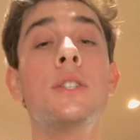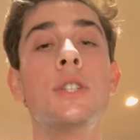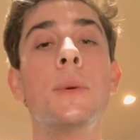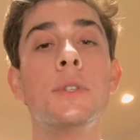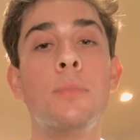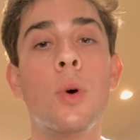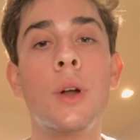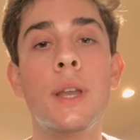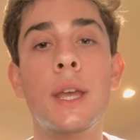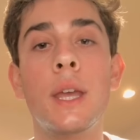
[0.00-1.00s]
She was
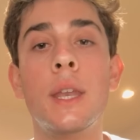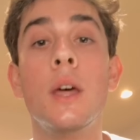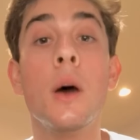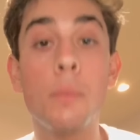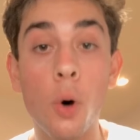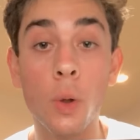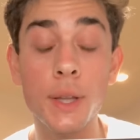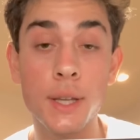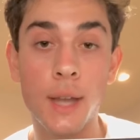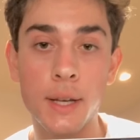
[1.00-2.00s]
born in
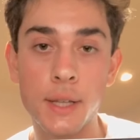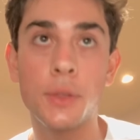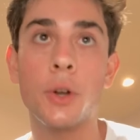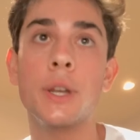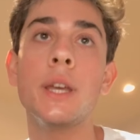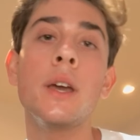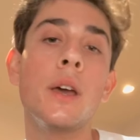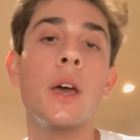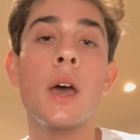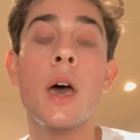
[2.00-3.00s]
Poland in 1930
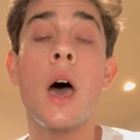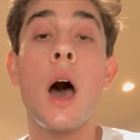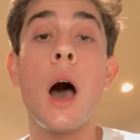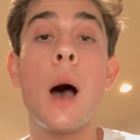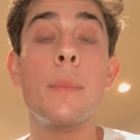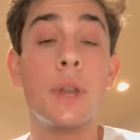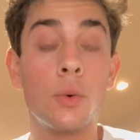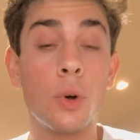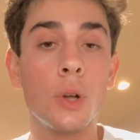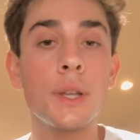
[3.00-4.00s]
in
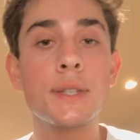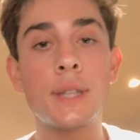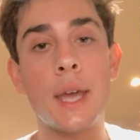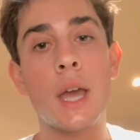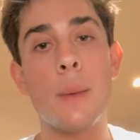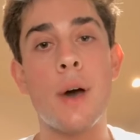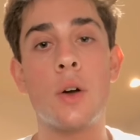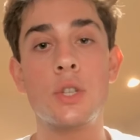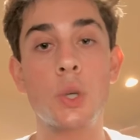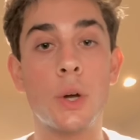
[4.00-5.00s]
a rural estate
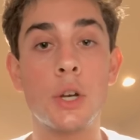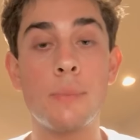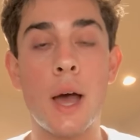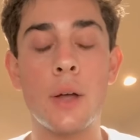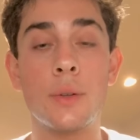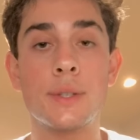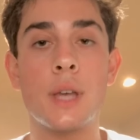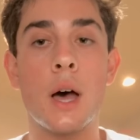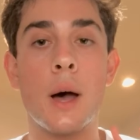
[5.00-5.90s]
about 200 miles